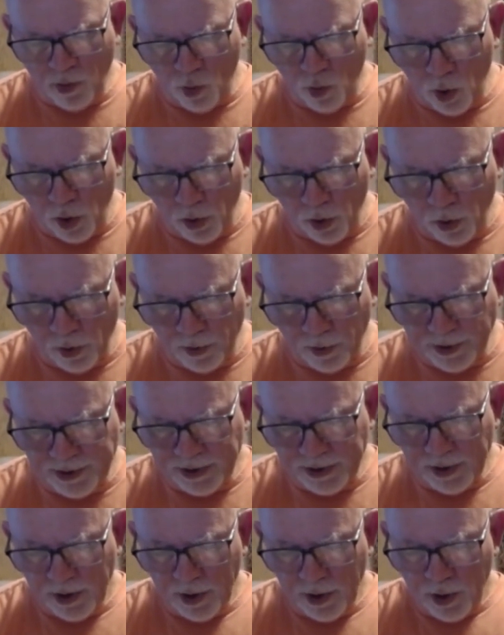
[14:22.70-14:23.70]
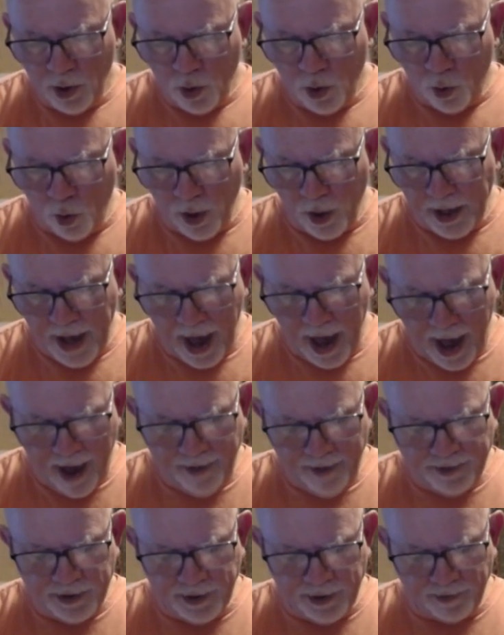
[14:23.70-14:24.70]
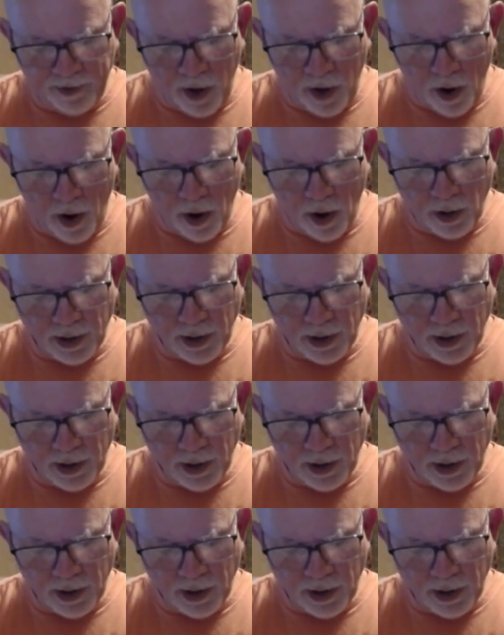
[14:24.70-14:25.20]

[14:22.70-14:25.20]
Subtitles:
wolves, we have to guard